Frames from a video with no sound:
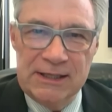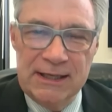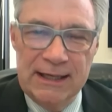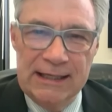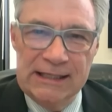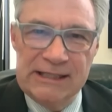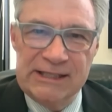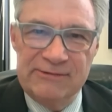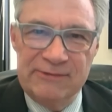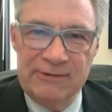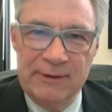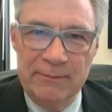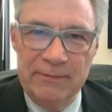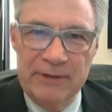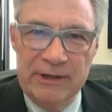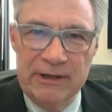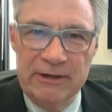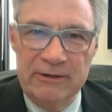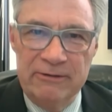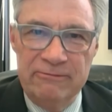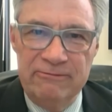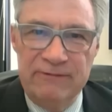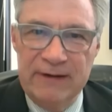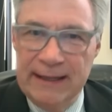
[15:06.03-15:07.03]
case from
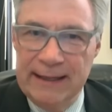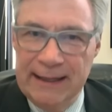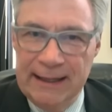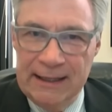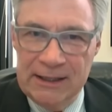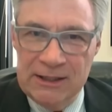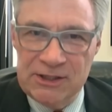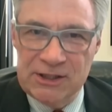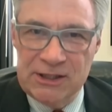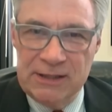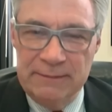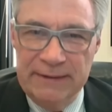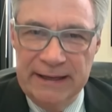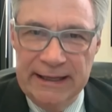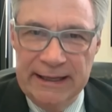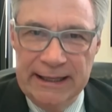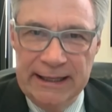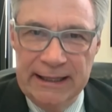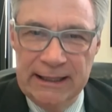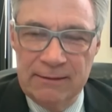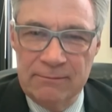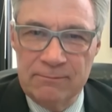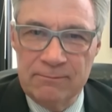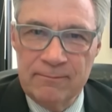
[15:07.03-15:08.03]
the Finance
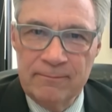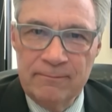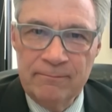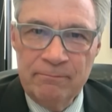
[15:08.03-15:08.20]
Committee,